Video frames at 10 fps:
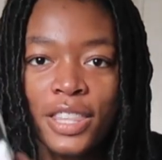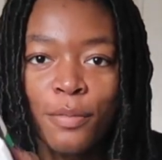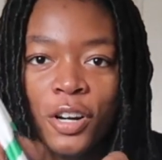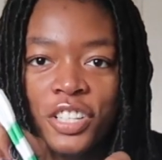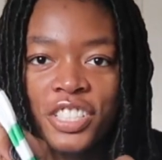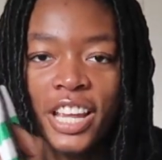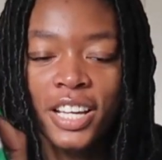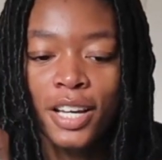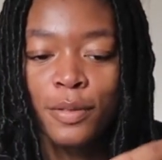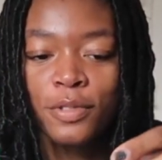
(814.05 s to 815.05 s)
the Marc
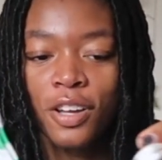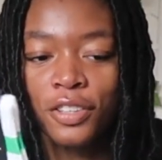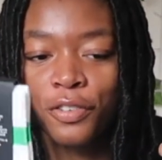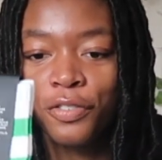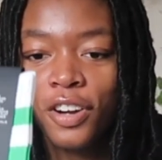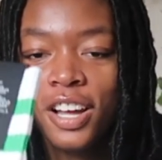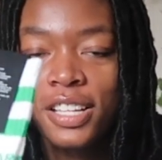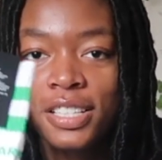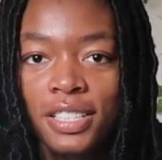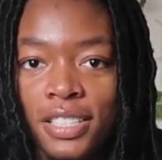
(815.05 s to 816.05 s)
Jacobs on the
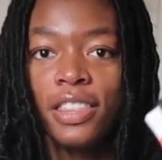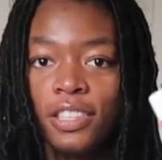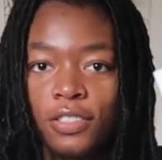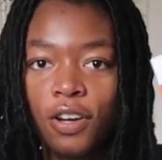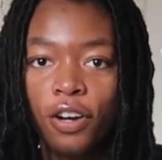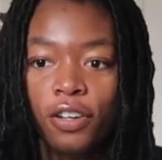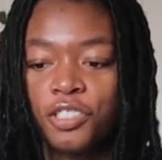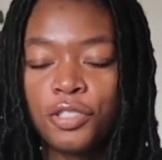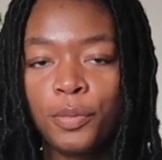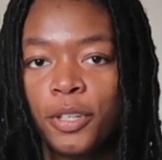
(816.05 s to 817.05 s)
front. And these are
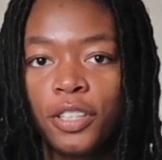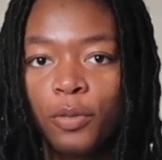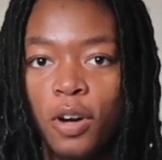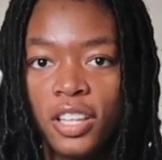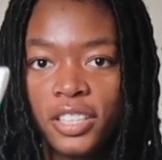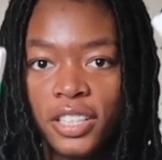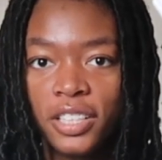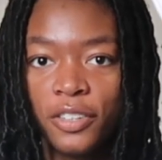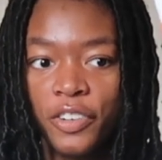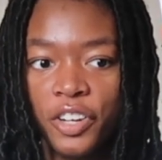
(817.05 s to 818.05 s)
just super good quality.
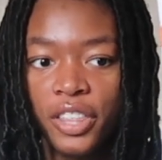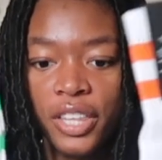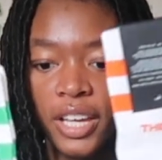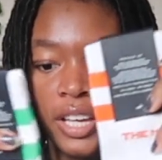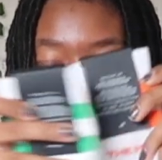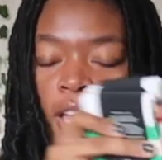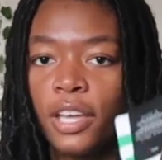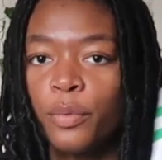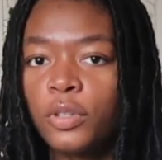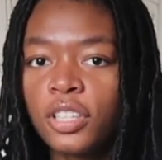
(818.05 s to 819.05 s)
They're very thick.
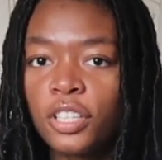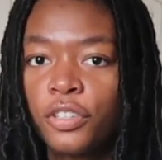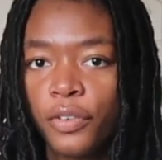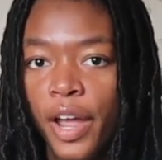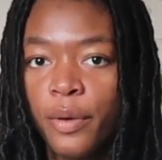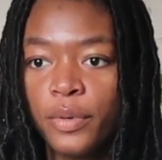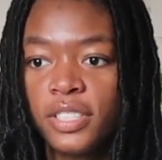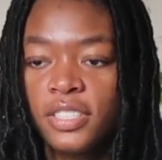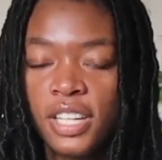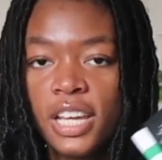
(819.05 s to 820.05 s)
They would look great with
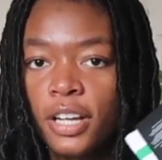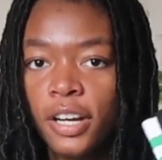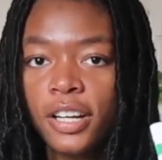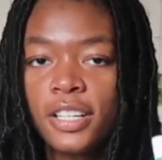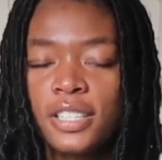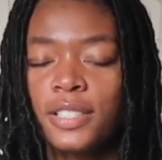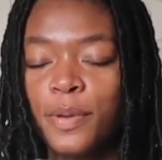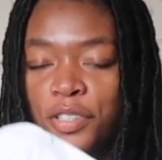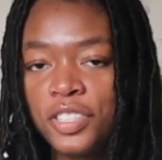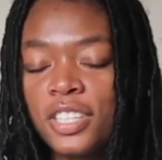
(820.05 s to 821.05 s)
sneakers,
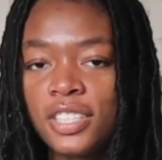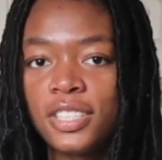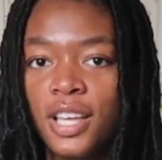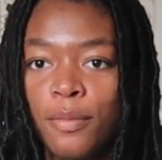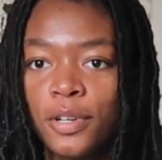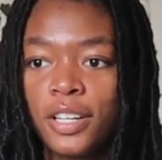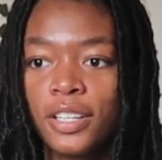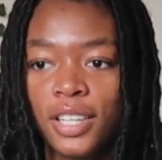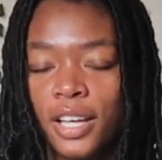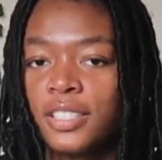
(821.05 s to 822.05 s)
especially in the summer,
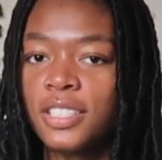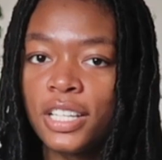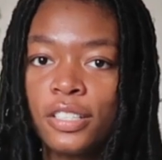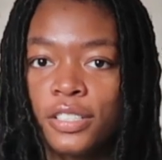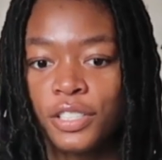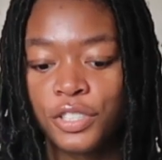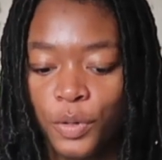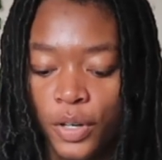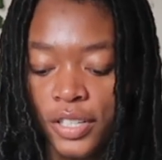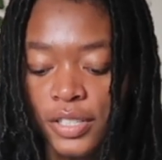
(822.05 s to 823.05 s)
like sneakers and
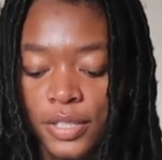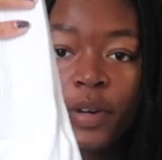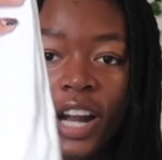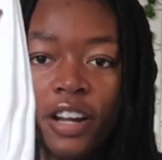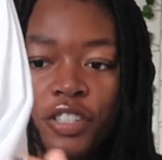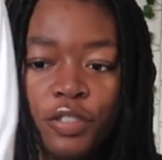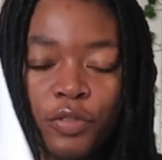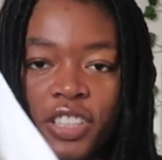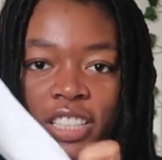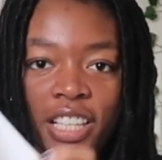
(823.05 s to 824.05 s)
shorts. But I just
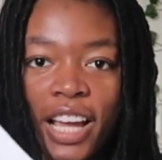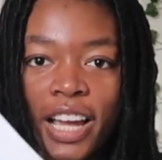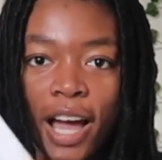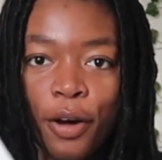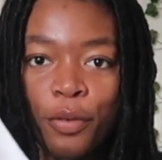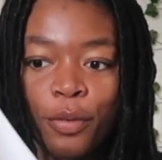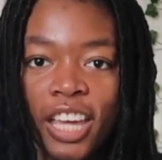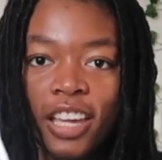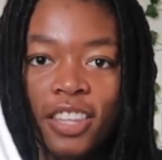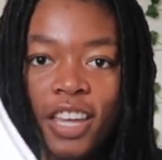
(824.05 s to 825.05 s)
really like how
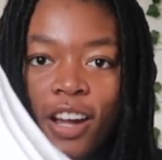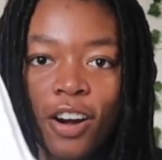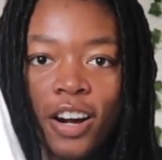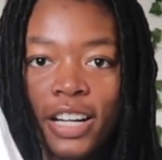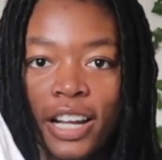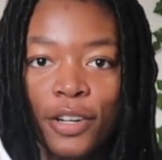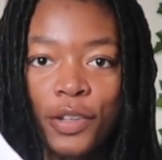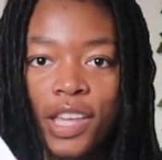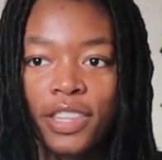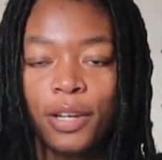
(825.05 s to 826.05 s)
thick they are and I know
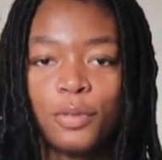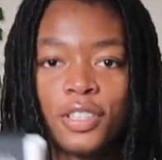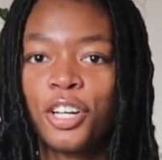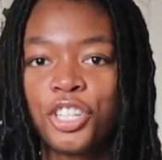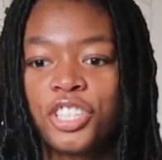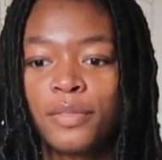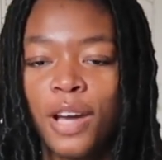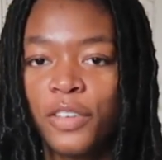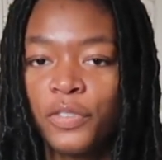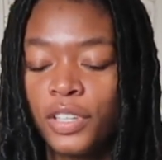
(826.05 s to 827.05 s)
that they will cushion
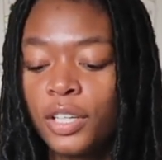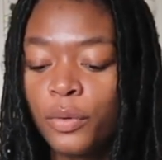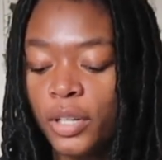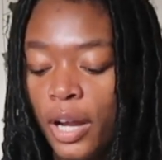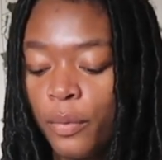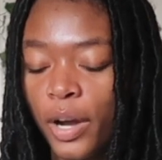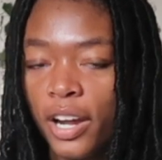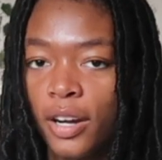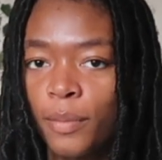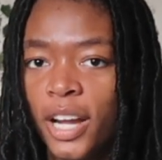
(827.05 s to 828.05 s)
my feet when I
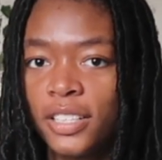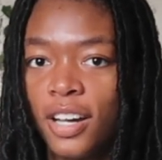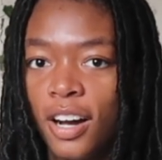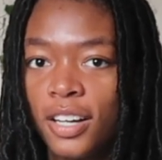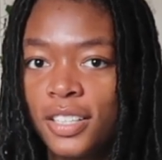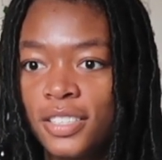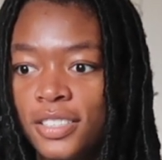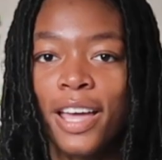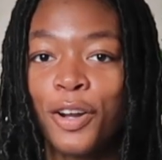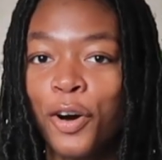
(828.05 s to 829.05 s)
wear my Docs
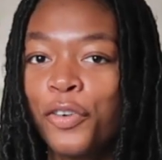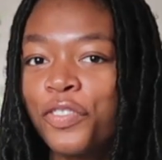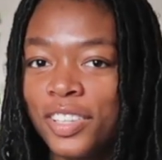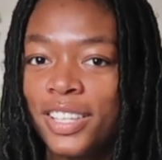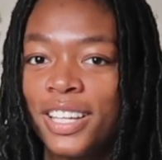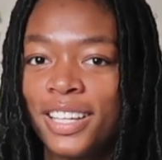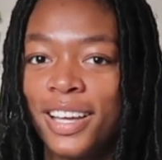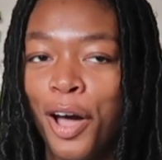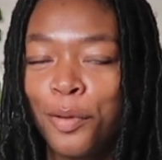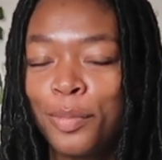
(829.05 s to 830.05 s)
and hopefully
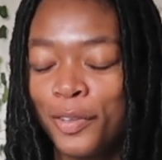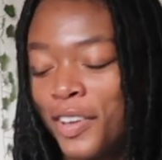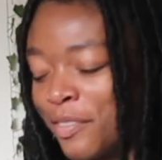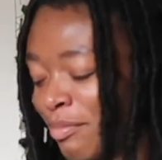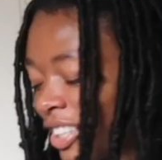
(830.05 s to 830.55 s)
help prevent